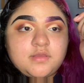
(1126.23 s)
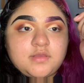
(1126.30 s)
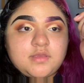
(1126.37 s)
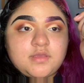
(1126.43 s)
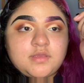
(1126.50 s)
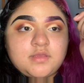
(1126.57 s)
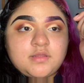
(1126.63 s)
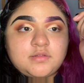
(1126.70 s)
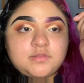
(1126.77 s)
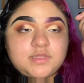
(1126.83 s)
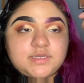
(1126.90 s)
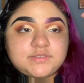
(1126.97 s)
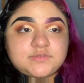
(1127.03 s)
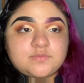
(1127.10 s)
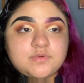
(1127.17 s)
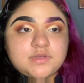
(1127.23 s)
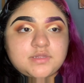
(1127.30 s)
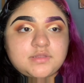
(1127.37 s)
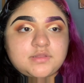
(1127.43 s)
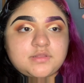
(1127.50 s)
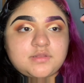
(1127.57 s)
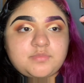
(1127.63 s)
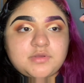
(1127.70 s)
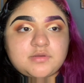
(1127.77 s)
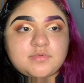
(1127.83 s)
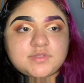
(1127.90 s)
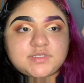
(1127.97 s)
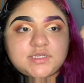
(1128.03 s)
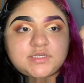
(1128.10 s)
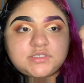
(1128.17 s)
and that's what the
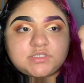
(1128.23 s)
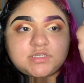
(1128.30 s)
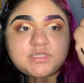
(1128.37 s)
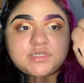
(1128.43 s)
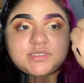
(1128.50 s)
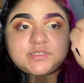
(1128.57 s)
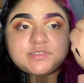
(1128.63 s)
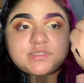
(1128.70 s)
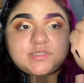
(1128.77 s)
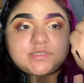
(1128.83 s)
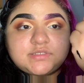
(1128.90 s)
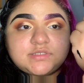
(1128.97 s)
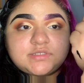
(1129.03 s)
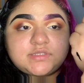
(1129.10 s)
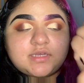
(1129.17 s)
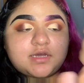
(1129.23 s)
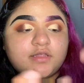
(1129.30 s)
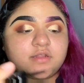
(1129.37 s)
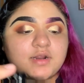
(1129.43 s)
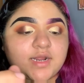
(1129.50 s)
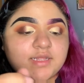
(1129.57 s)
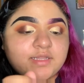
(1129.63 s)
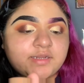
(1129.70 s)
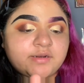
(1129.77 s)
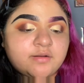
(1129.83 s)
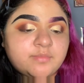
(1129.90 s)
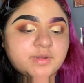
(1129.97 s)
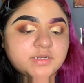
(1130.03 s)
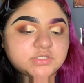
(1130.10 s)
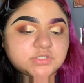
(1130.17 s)
pigmentation is. This is the other eyeliner I'm
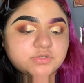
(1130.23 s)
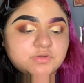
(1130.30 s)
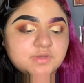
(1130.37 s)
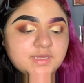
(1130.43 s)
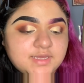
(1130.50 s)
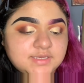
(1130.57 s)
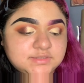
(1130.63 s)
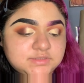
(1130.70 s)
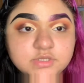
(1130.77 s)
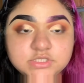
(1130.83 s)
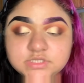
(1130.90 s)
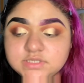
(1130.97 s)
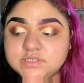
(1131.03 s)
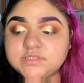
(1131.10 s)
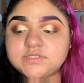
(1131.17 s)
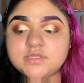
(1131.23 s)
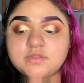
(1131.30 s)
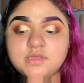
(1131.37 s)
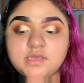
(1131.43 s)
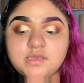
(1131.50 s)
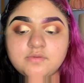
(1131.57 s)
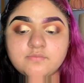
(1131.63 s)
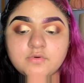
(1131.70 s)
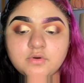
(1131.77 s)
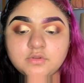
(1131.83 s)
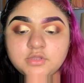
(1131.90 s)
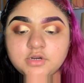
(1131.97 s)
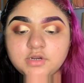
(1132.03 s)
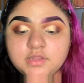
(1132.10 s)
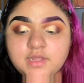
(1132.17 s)
about to show you guys, which is the
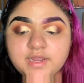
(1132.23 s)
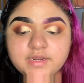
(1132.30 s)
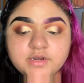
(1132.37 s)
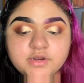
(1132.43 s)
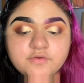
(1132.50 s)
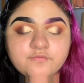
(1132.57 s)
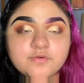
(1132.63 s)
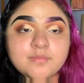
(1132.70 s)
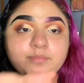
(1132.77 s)
roller liner from